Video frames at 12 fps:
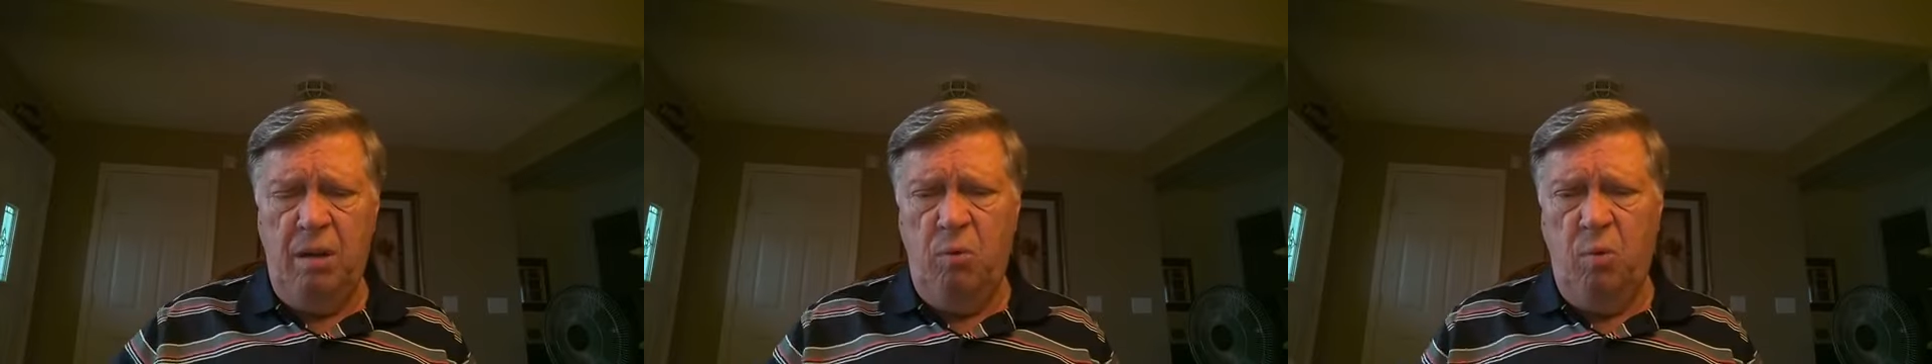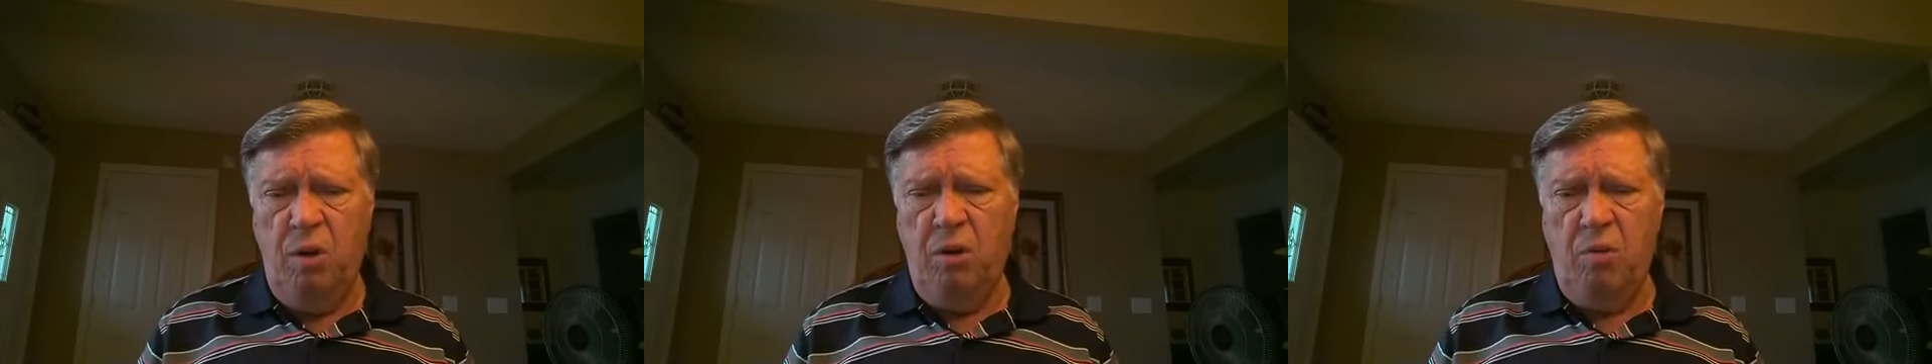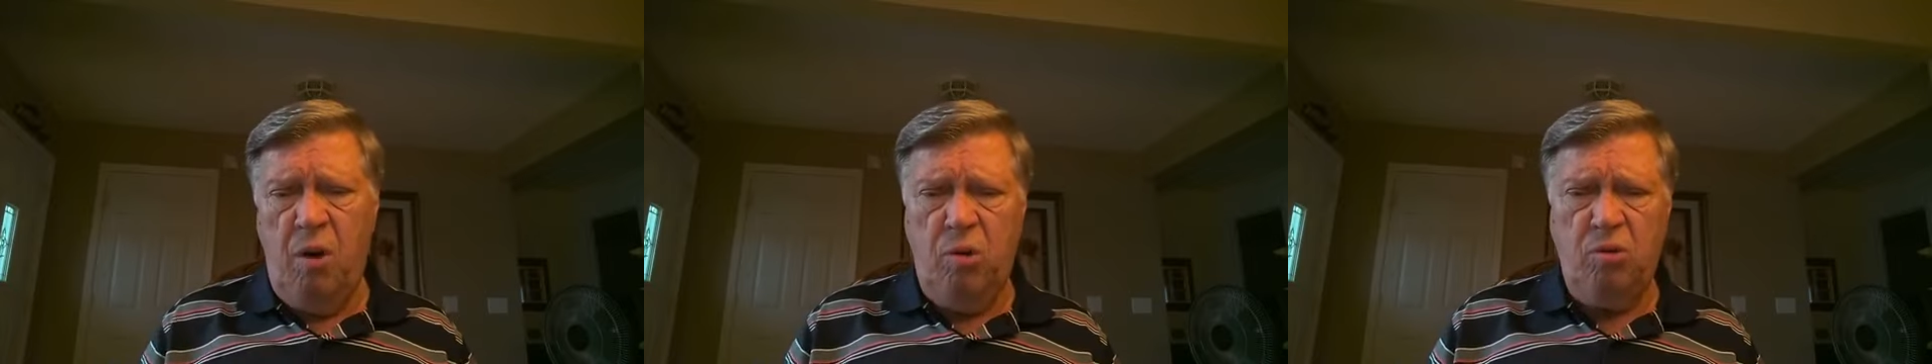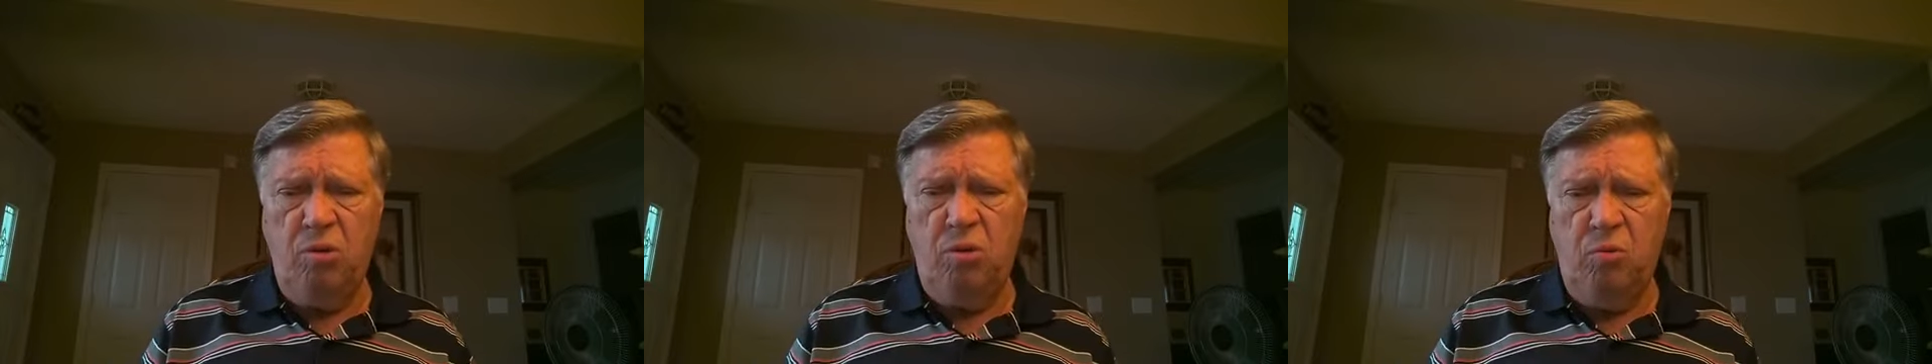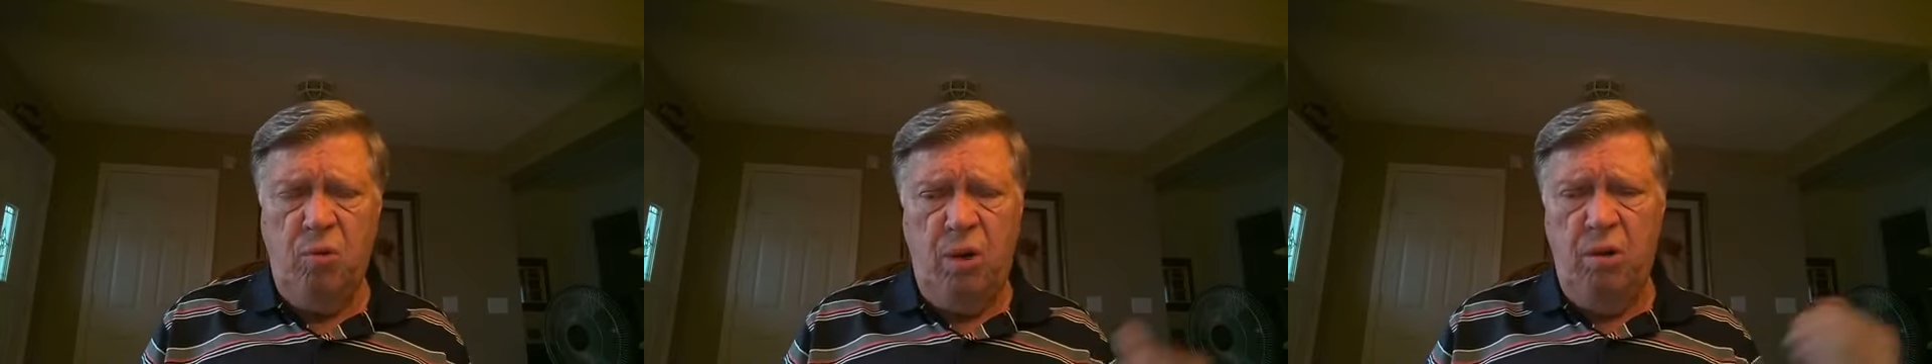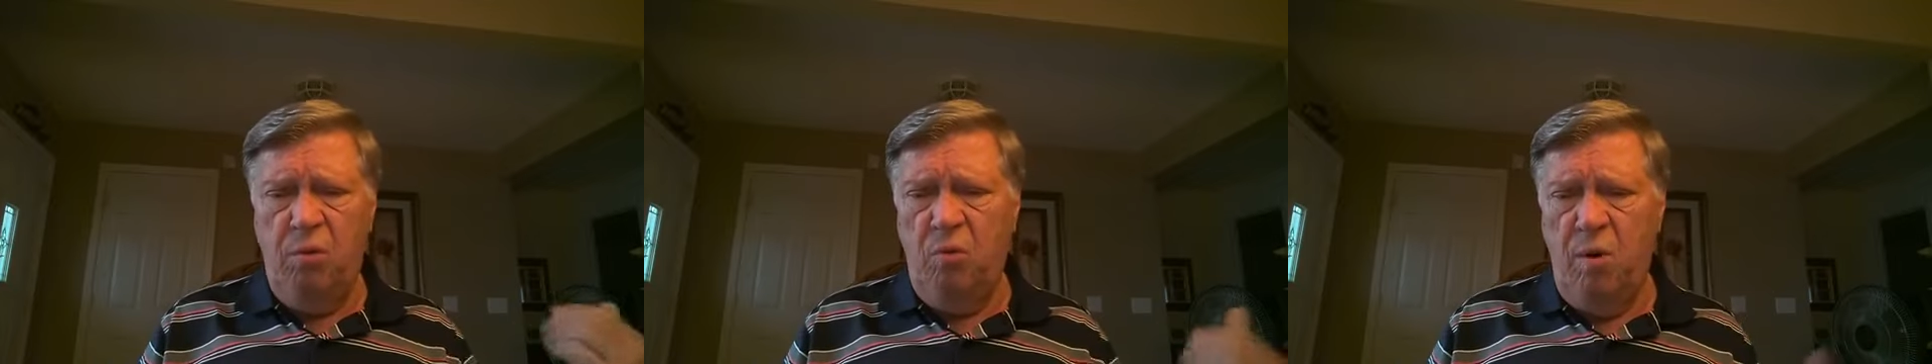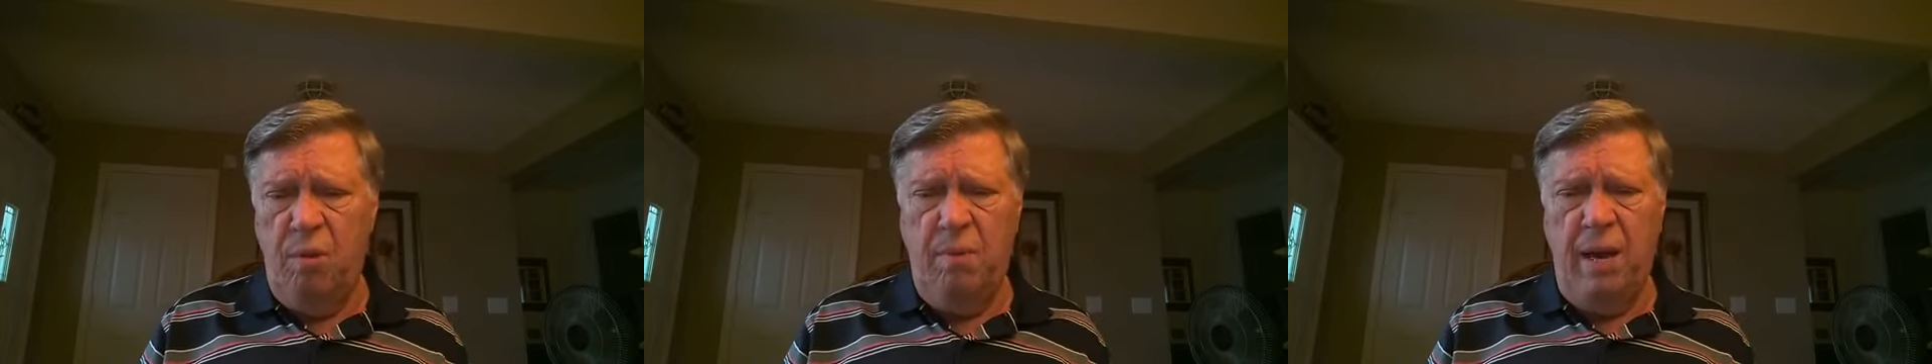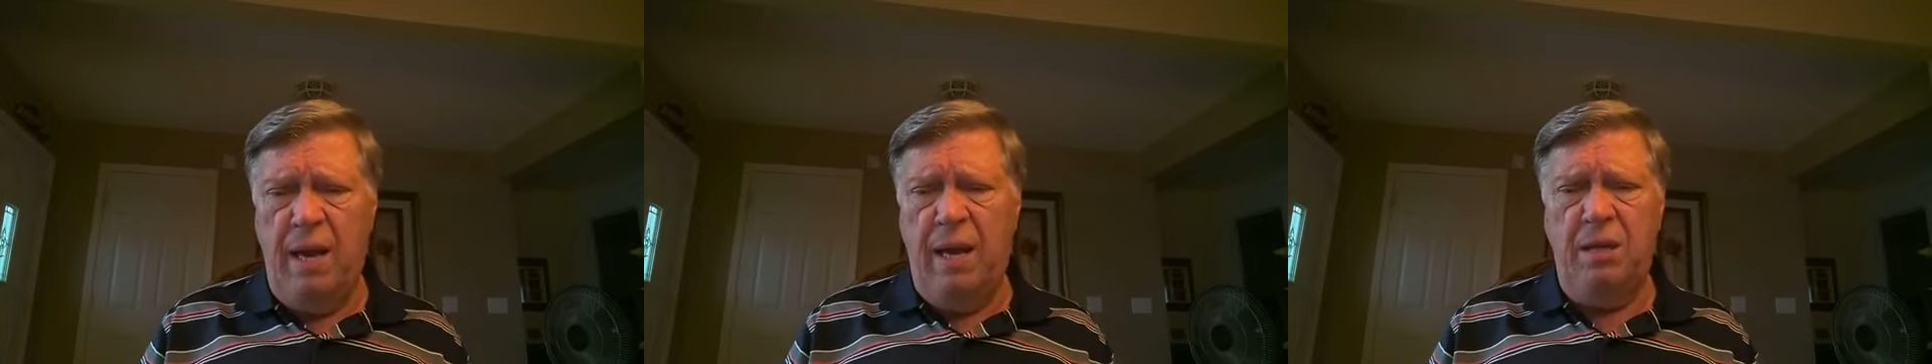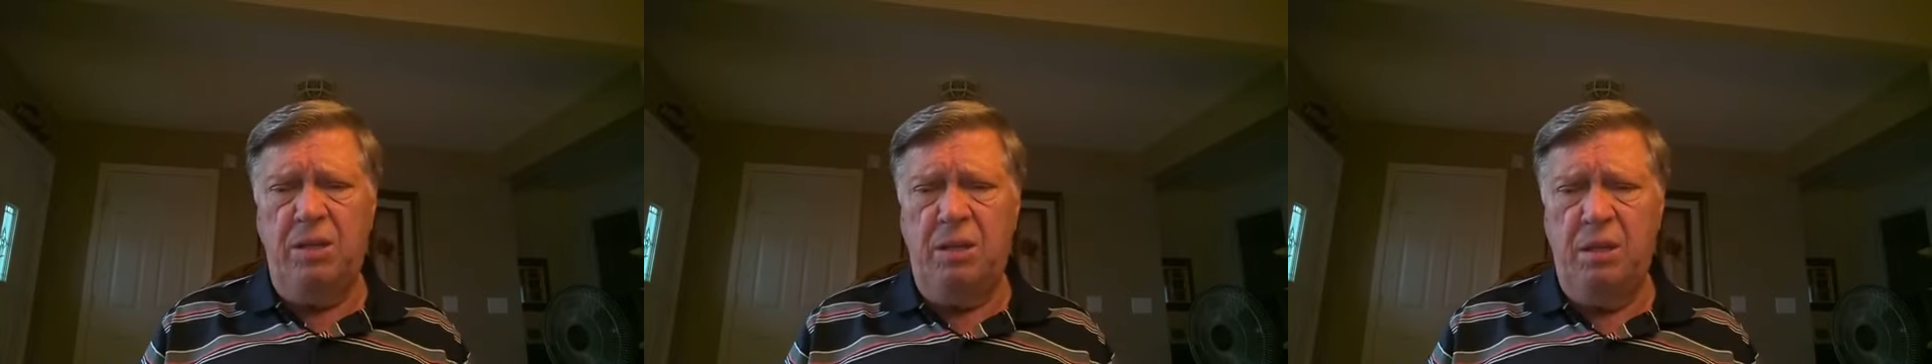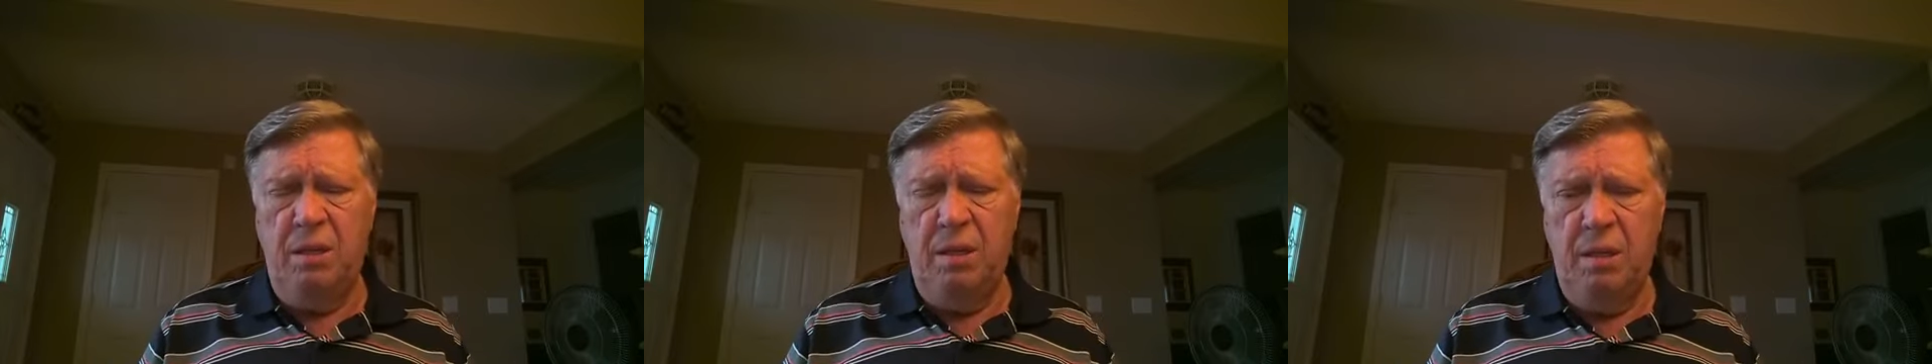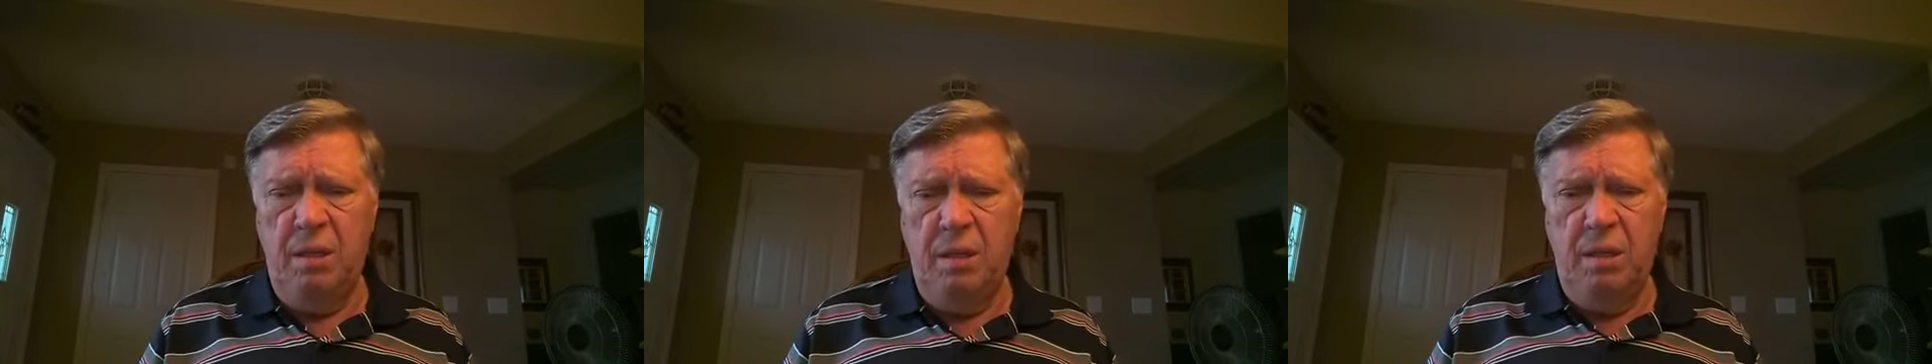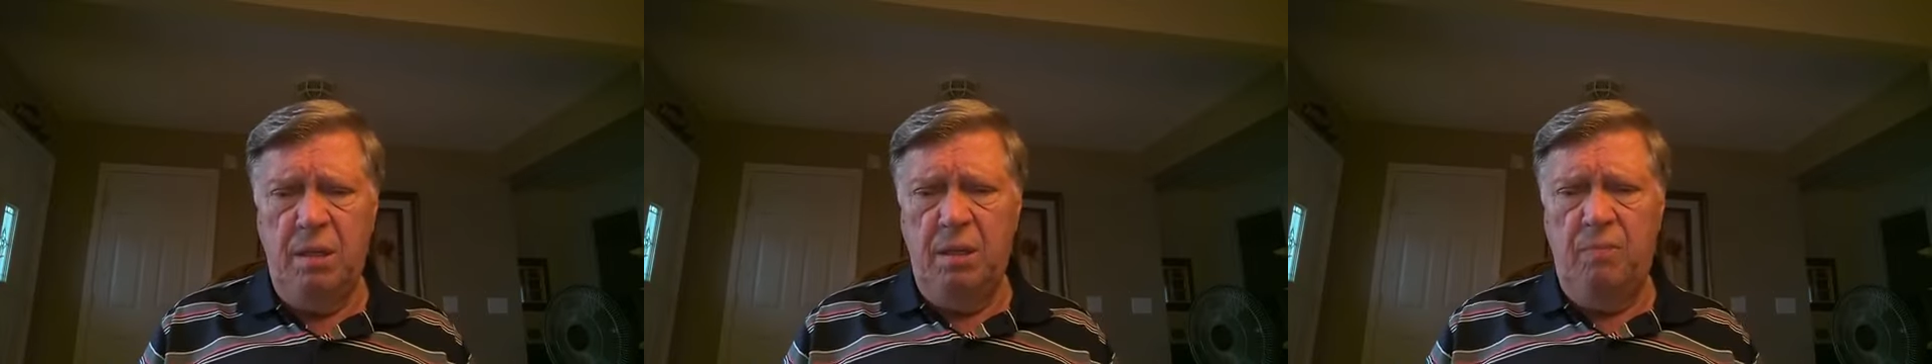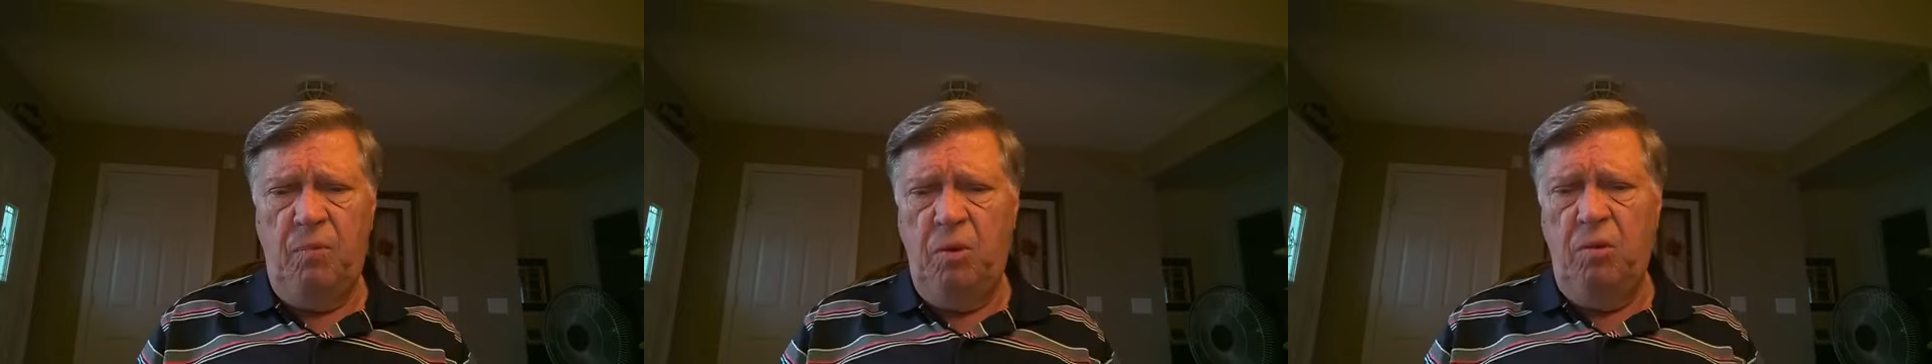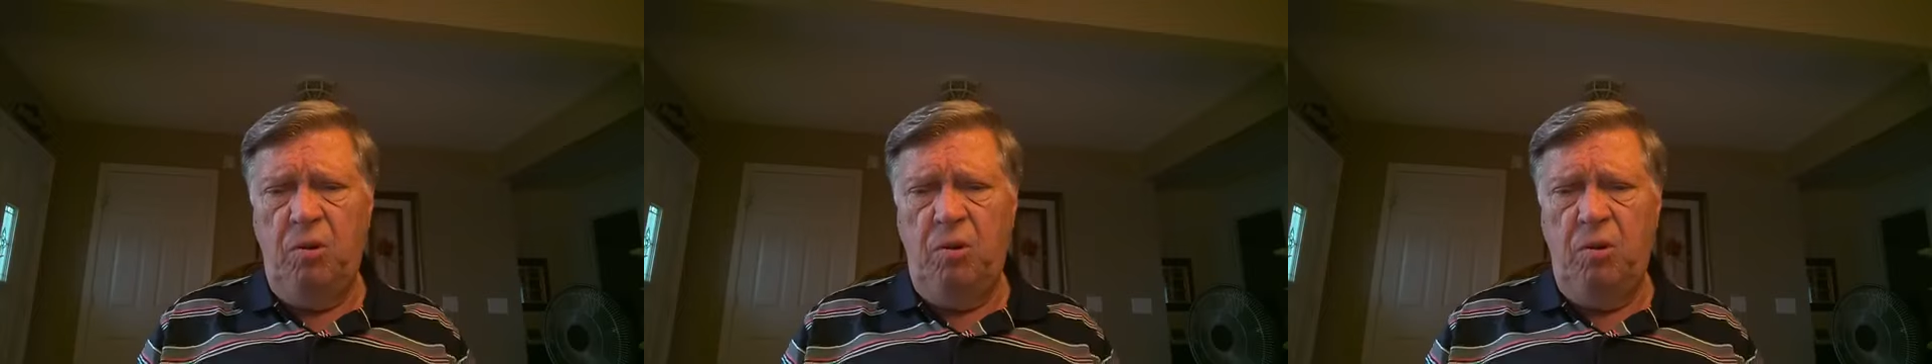the one across the street, or the one behind you.